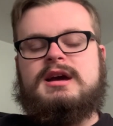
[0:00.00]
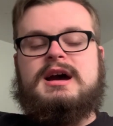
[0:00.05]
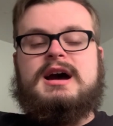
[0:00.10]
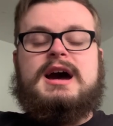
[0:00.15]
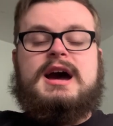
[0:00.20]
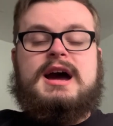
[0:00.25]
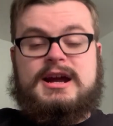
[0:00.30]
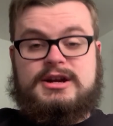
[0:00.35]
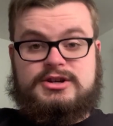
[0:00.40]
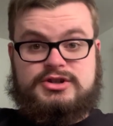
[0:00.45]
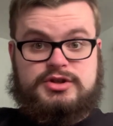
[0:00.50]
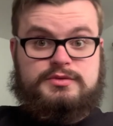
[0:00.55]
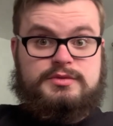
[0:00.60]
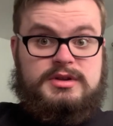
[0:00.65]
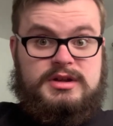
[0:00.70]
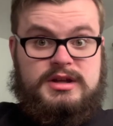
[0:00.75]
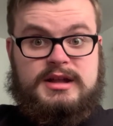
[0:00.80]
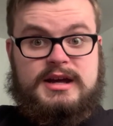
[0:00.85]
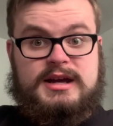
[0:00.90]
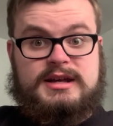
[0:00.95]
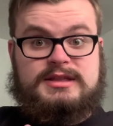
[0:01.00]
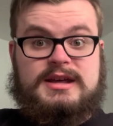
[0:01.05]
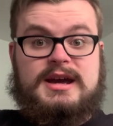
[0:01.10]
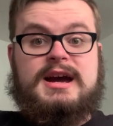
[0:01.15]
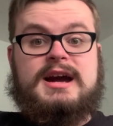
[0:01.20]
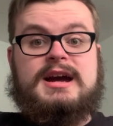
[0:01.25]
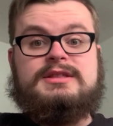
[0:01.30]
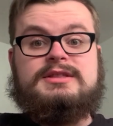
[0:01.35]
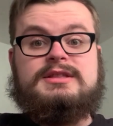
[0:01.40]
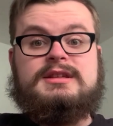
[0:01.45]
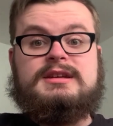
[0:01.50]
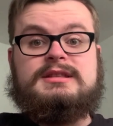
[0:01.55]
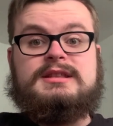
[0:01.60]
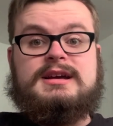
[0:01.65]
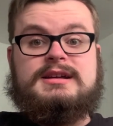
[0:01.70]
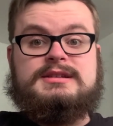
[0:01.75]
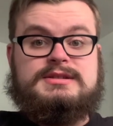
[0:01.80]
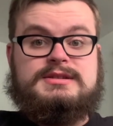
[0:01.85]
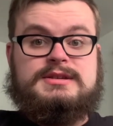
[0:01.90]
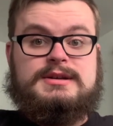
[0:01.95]
I actually really like that. I think
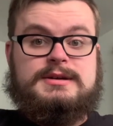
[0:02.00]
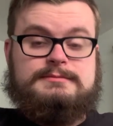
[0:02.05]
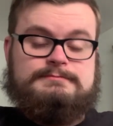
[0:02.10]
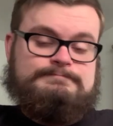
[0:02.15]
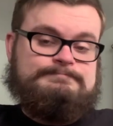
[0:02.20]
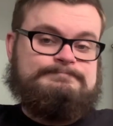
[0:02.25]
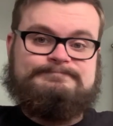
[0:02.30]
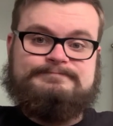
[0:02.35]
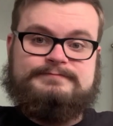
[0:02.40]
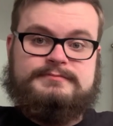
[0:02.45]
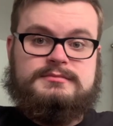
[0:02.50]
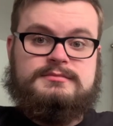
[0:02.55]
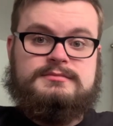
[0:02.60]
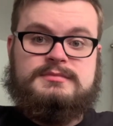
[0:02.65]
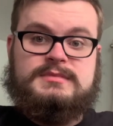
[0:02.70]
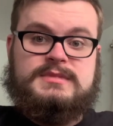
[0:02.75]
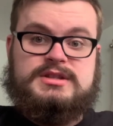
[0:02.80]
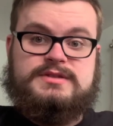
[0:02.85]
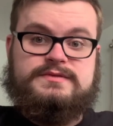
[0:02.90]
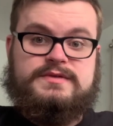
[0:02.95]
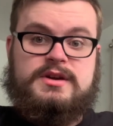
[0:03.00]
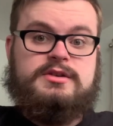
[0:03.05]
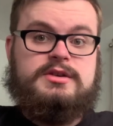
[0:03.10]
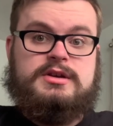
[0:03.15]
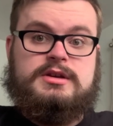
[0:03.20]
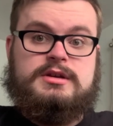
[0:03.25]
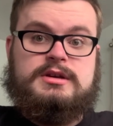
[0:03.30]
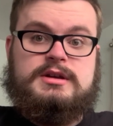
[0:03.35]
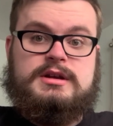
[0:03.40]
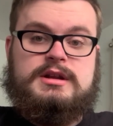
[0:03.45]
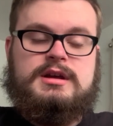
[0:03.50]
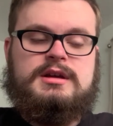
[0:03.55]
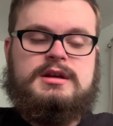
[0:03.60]
that's it's very good.